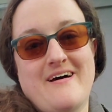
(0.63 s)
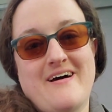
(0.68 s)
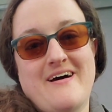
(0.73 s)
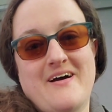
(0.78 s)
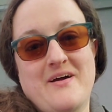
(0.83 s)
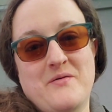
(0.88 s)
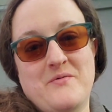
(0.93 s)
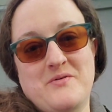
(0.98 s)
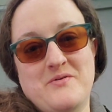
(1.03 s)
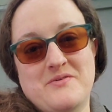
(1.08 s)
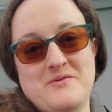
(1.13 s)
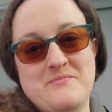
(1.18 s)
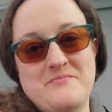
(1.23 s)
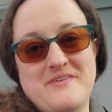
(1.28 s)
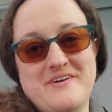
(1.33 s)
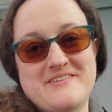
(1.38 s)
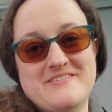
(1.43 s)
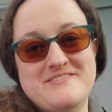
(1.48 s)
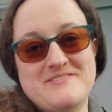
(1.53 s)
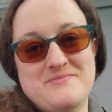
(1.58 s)
Hi, welcome
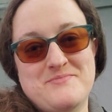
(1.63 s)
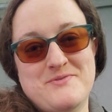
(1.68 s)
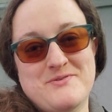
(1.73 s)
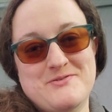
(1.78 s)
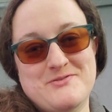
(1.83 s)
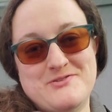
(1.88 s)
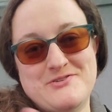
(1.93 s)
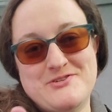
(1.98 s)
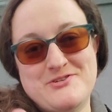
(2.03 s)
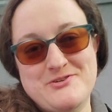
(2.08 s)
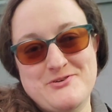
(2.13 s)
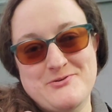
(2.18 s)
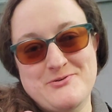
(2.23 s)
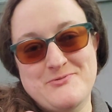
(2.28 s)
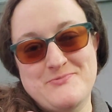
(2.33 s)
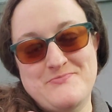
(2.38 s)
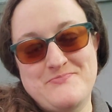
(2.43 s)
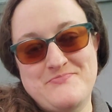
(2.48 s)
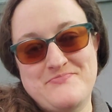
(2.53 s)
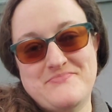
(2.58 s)
back to part
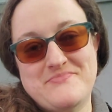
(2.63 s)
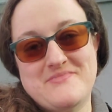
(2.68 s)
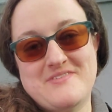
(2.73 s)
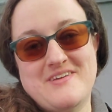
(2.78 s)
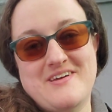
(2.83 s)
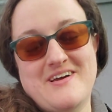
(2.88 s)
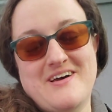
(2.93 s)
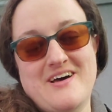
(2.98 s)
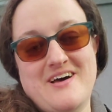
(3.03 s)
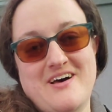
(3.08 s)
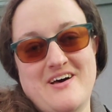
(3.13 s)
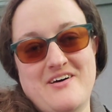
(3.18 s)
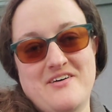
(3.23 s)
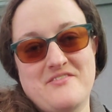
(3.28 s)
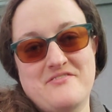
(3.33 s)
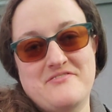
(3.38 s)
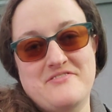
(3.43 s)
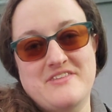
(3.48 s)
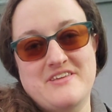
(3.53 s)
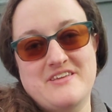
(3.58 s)
2
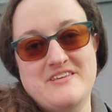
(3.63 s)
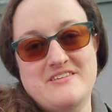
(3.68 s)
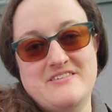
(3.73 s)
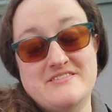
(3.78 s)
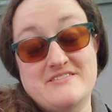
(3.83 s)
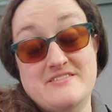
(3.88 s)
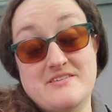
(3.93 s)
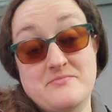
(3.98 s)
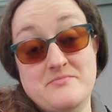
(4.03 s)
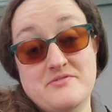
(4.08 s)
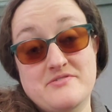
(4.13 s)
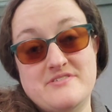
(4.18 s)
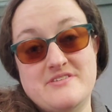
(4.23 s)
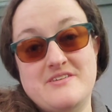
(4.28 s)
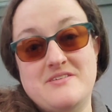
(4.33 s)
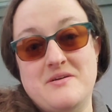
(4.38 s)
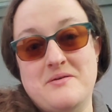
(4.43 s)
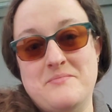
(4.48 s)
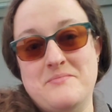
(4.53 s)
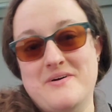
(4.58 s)
of the December
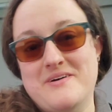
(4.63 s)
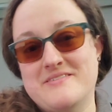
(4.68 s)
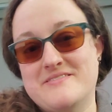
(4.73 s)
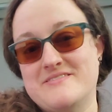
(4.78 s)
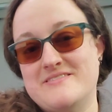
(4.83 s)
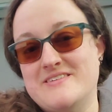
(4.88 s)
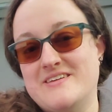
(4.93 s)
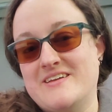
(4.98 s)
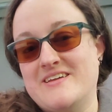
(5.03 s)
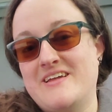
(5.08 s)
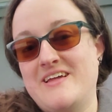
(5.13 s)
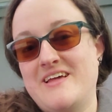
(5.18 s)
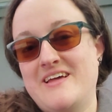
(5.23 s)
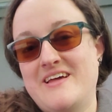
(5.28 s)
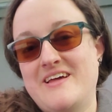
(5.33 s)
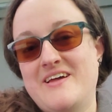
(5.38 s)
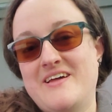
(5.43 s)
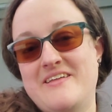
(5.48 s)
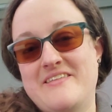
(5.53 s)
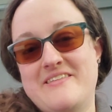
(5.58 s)
seed unboxing.
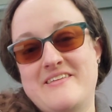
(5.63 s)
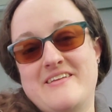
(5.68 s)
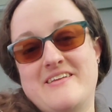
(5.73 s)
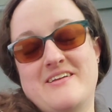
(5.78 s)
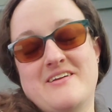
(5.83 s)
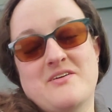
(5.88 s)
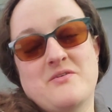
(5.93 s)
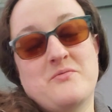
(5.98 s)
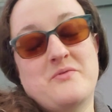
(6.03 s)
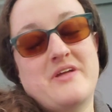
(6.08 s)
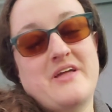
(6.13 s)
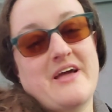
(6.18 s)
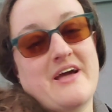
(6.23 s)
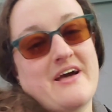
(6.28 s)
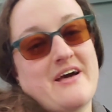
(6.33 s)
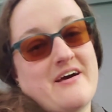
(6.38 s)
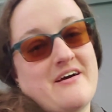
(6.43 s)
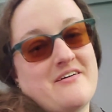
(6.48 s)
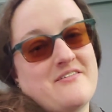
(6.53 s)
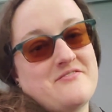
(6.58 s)
Here we
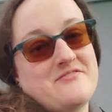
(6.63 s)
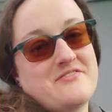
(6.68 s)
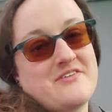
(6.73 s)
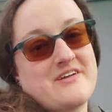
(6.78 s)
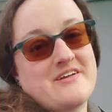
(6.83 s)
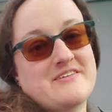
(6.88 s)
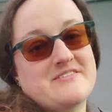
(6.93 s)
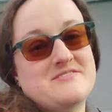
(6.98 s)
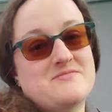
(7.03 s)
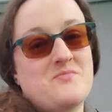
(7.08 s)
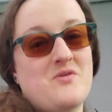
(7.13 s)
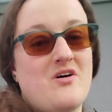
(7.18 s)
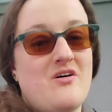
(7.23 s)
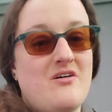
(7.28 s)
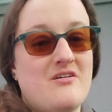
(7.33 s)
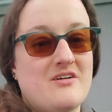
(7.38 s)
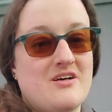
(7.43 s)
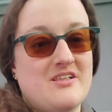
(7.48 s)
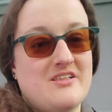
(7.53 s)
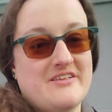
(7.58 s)
have a
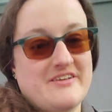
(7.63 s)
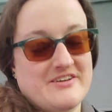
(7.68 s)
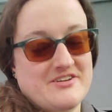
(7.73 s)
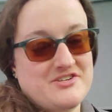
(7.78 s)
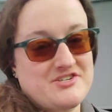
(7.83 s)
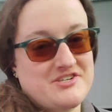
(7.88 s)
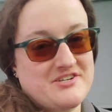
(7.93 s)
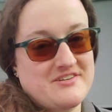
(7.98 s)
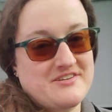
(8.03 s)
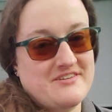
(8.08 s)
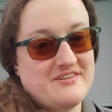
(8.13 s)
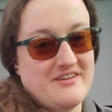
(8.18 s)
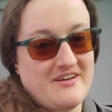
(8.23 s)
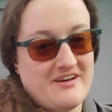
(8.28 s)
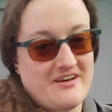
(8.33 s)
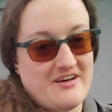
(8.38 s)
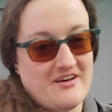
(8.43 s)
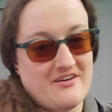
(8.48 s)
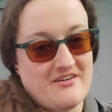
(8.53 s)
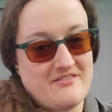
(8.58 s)
small collection
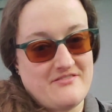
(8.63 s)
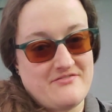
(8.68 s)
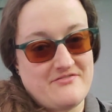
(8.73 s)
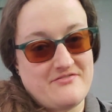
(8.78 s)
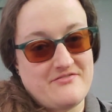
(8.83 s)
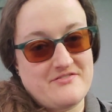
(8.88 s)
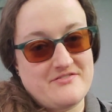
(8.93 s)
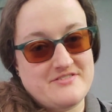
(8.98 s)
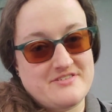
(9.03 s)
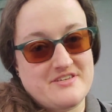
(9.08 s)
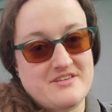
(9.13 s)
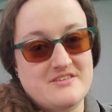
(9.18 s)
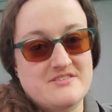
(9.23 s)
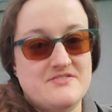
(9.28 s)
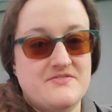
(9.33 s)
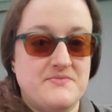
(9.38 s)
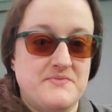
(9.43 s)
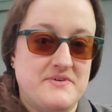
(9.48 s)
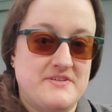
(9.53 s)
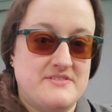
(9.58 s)
of seeds
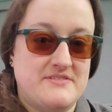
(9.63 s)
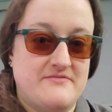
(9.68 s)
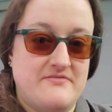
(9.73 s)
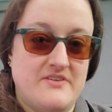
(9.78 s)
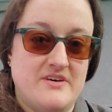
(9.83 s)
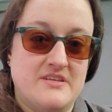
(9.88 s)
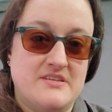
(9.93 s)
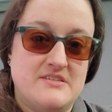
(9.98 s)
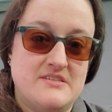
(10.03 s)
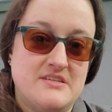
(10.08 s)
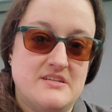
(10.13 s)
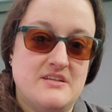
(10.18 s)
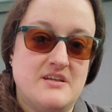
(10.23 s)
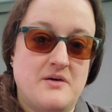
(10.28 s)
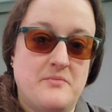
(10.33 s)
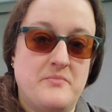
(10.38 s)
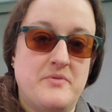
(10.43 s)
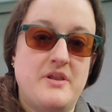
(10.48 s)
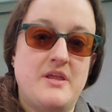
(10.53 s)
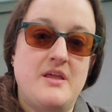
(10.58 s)
from Hudson Valley Seed
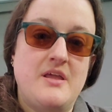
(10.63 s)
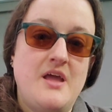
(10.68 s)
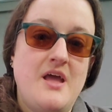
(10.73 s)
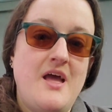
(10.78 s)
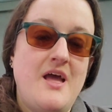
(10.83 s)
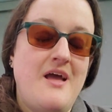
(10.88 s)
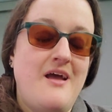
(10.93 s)
Company.